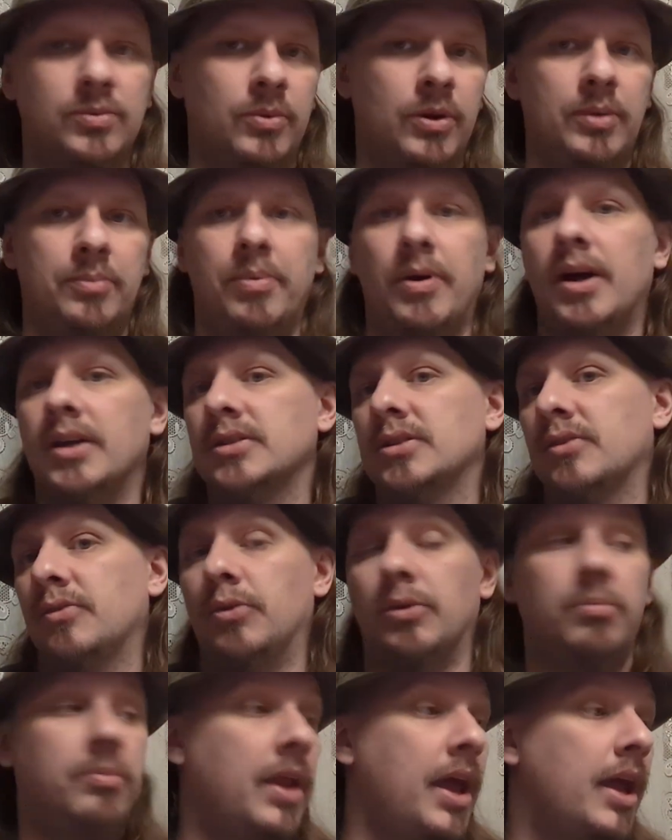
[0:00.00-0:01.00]
one positive,
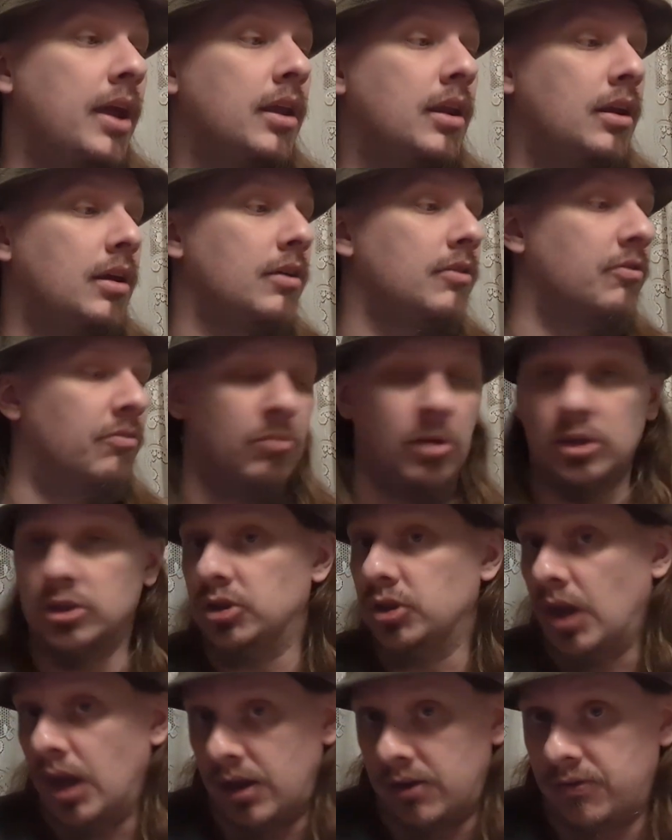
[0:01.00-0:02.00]
one negative,
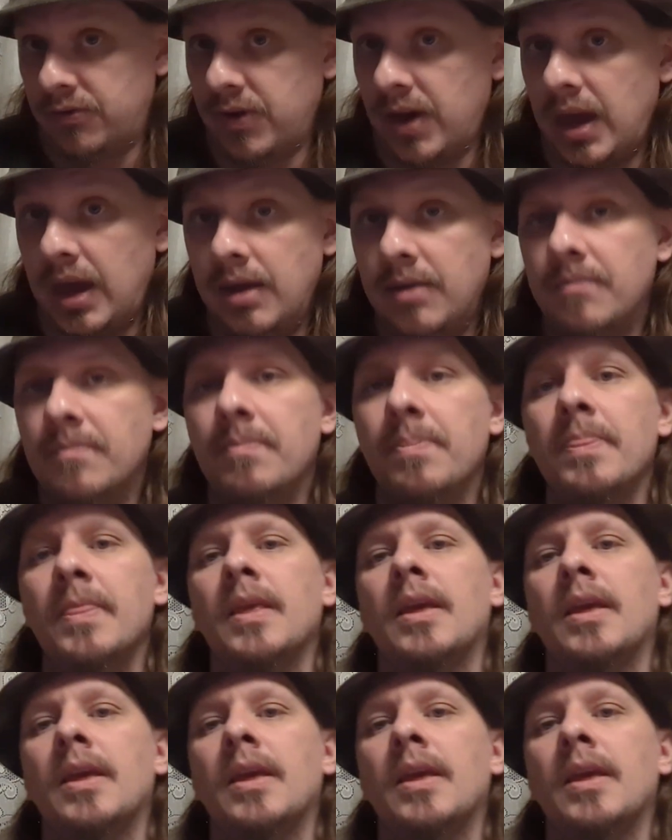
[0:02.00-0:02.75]
much like Fate,